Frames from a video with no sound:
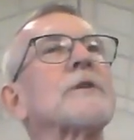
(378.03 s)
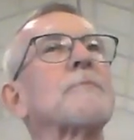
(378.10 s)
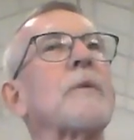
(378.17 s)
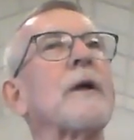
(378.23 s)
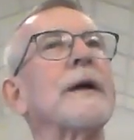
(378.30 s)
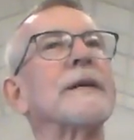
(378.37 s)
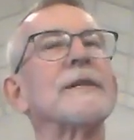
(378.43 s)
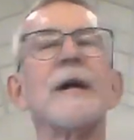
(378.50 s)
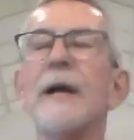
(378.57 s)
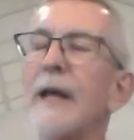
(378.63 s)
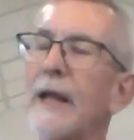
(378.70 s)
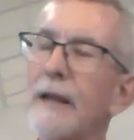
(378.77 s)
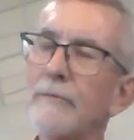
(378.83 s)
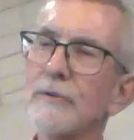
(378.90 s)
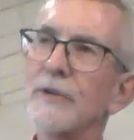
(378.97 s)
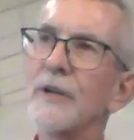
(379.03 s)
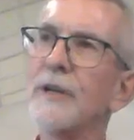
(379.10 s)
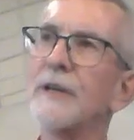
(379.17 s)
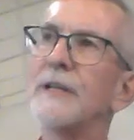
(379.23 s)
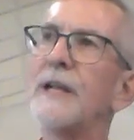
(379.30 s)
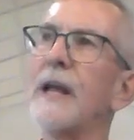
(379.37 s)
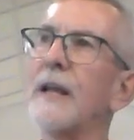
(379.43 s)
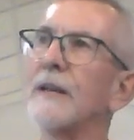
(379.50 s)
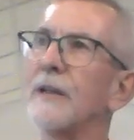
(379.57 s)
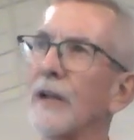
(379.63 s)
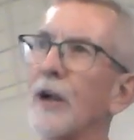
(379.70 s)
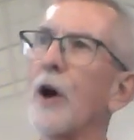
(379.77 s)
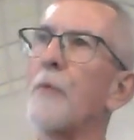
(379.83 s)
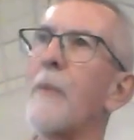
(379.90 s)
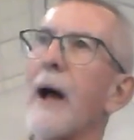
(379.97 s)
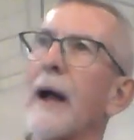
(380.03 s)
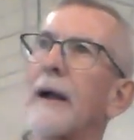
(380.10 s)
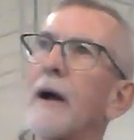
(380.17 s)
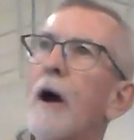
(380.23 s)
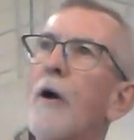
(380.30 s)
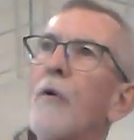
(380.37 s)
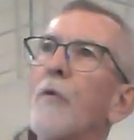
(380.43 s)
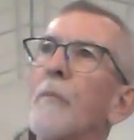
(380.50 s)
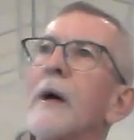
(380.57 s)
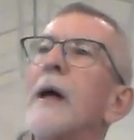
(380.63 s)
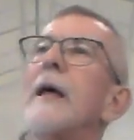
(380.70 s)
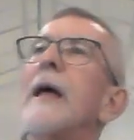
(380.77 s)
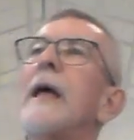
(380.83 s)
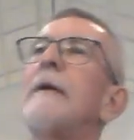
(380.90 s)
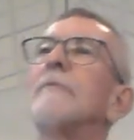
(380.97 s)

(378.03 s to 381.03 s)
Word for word: place. He was content to go back home. He